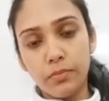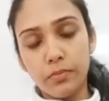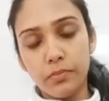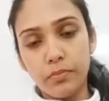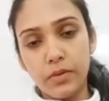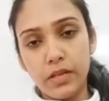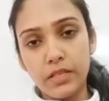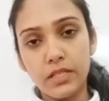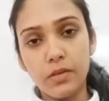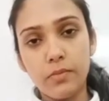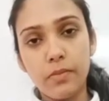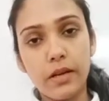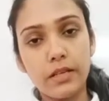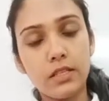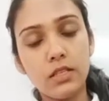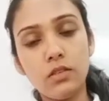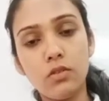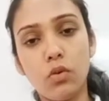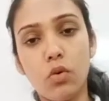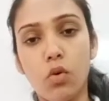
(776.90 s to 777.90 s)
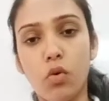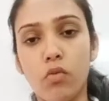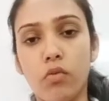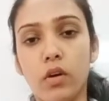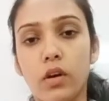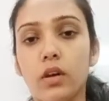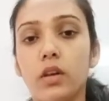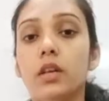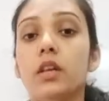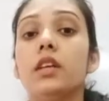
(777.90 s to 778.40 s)
press the button
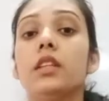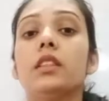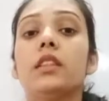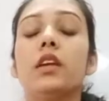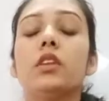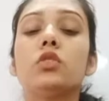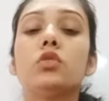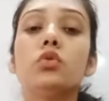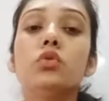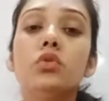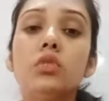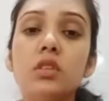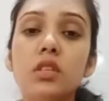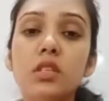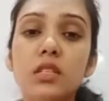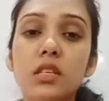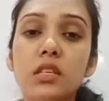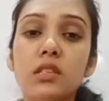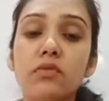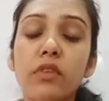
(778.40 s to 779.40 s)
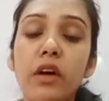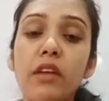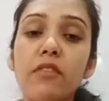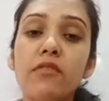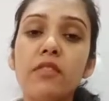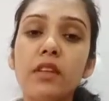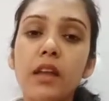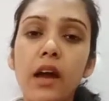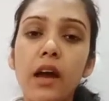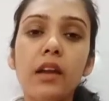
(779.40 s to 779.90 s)
over. Then
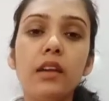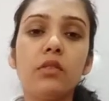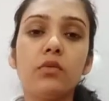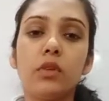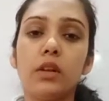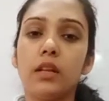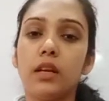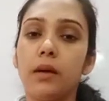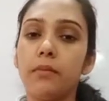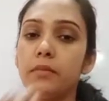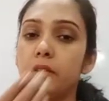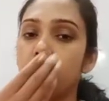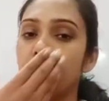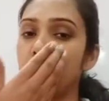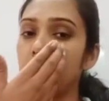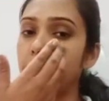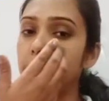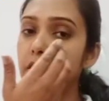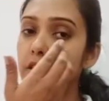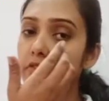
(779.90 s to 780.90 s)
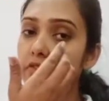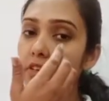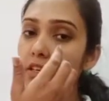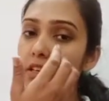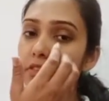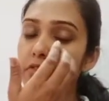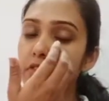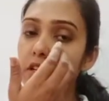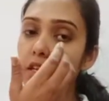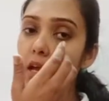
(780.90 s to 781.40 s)
23659 will come. There will be
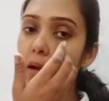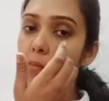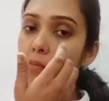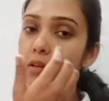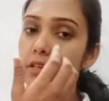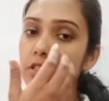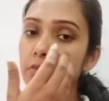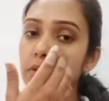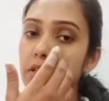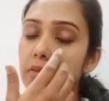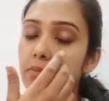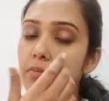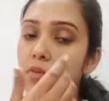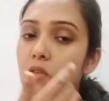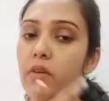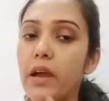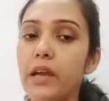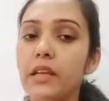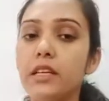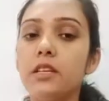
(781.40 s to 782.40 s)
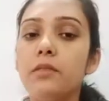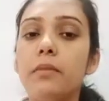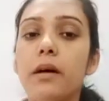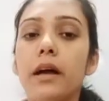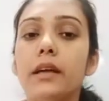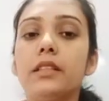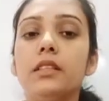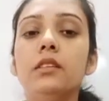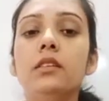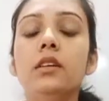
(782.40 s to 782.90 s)
different numbers being provided
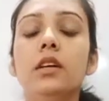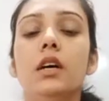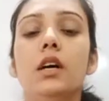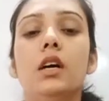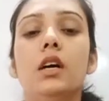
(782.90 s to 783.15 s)
by the